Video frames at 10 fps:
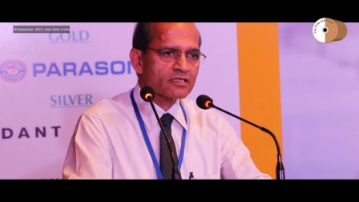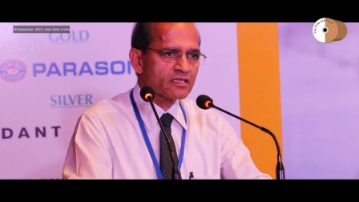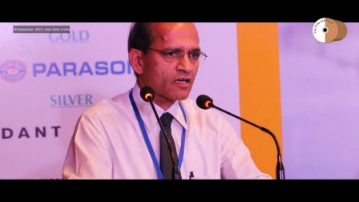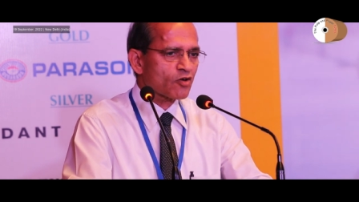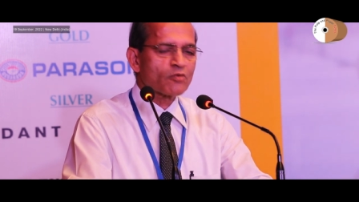
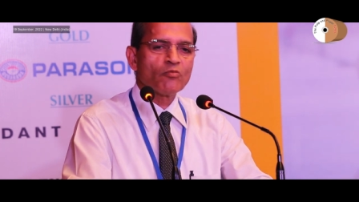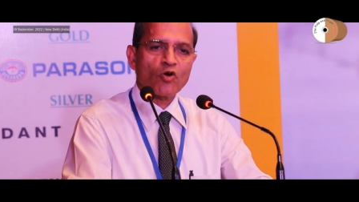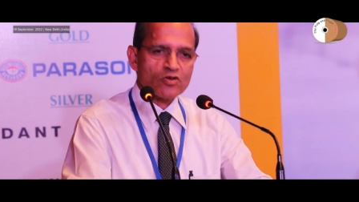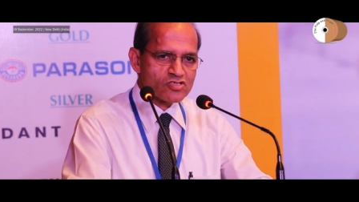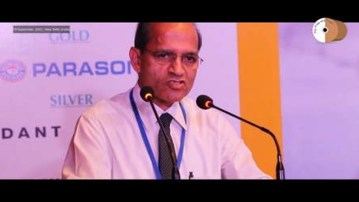they are all,
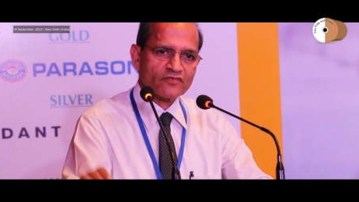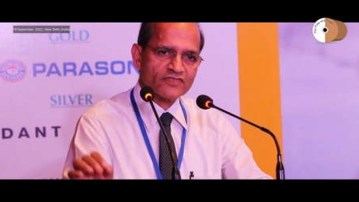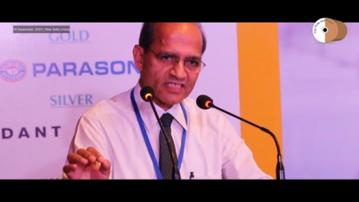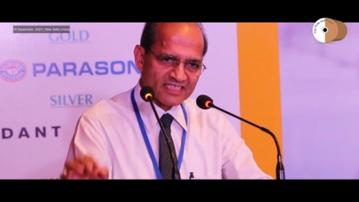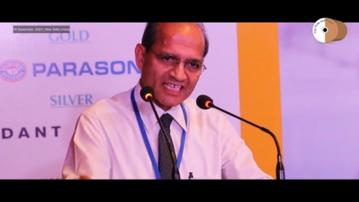most of
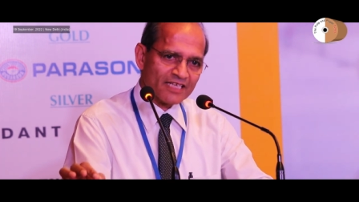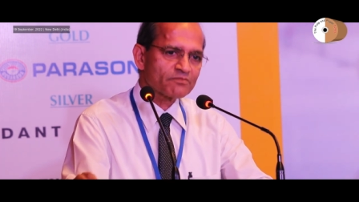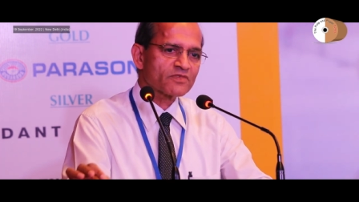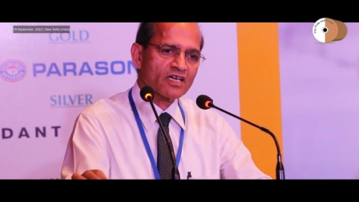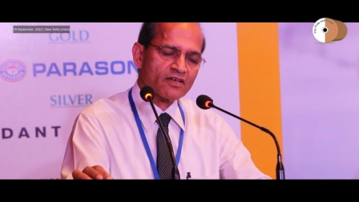the
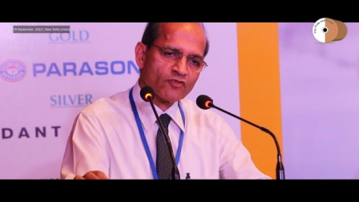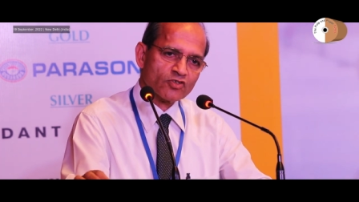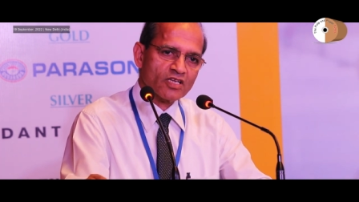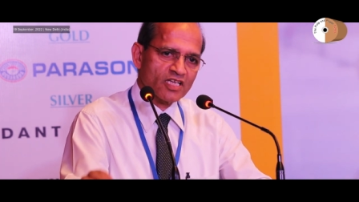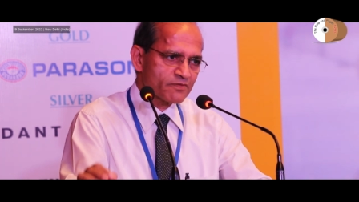time, they are
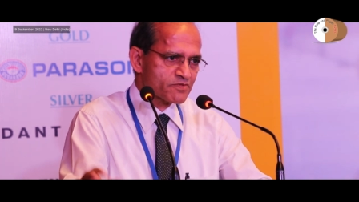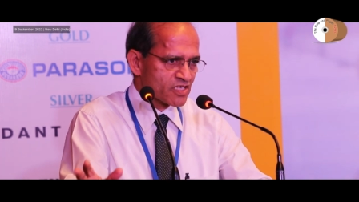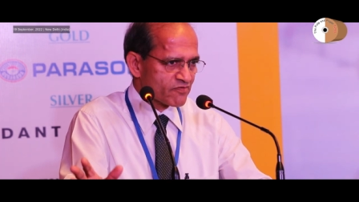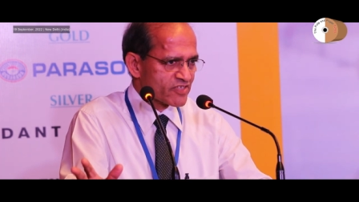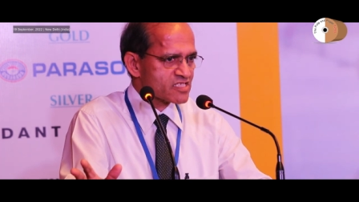for the lip
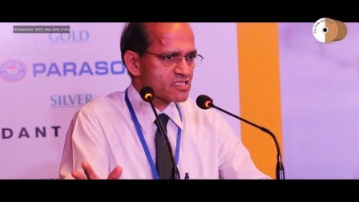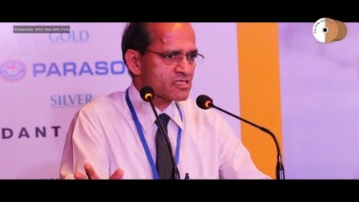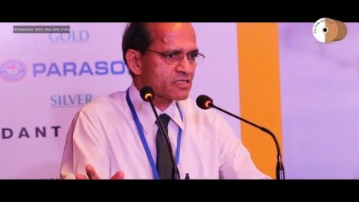service.